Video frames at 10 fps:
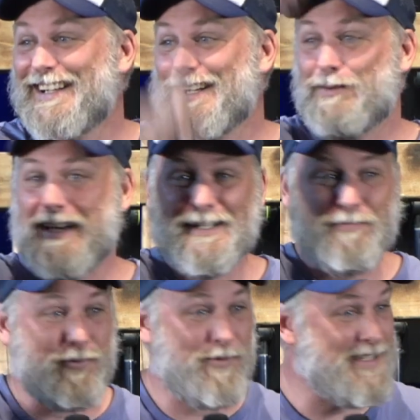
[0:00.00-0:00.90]
where his
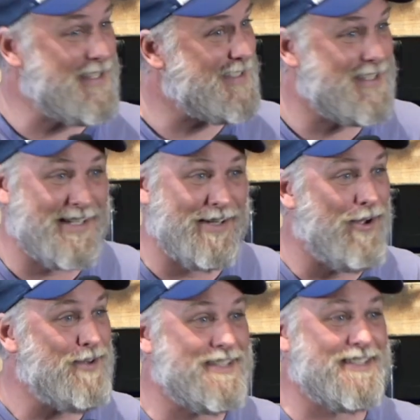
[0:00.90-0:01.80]
presence is
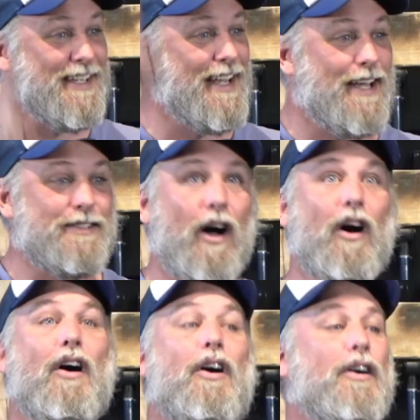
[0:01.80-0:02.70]
close. So,
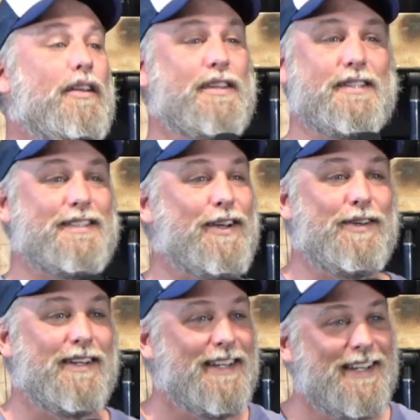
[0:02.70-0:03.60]
oh, this is who.
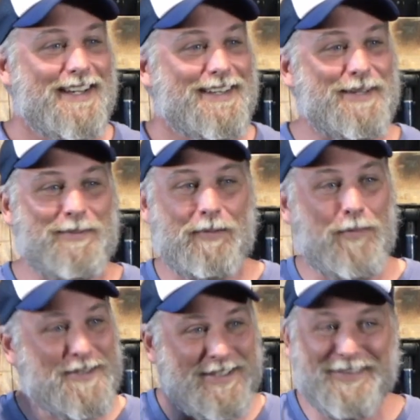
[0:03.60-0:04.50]
Somehow,
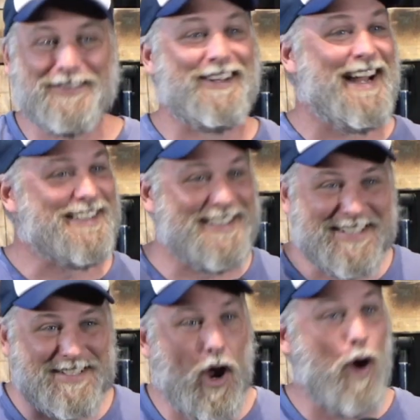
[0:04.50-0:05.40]
what does it look like to
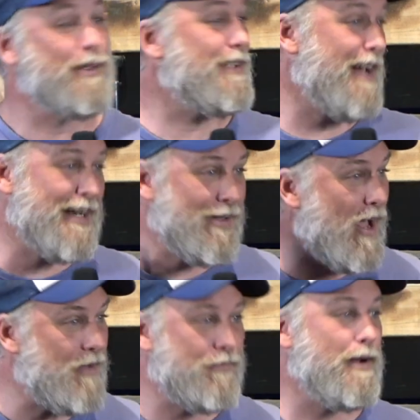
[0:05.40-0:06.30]
just cultivate a
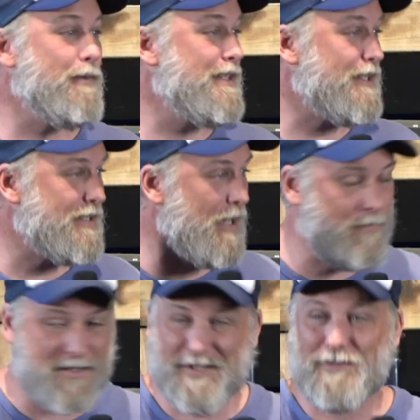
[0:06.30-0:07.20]
life where we just are
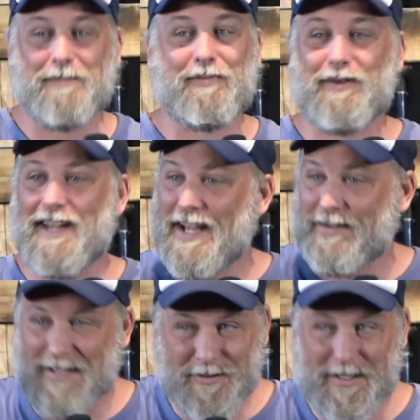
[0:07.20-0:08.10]
pursuing prayer
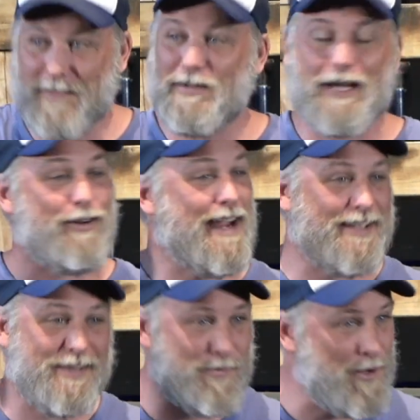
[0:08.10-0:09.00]
and, and, and
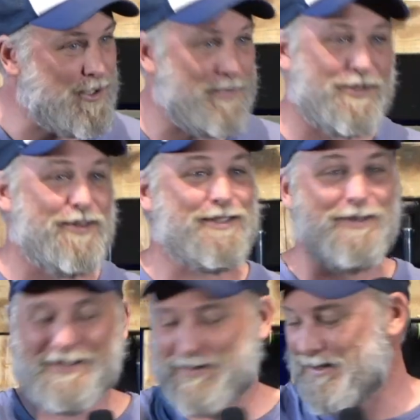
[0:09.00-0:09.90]
cranking the worship tunes and all that sort of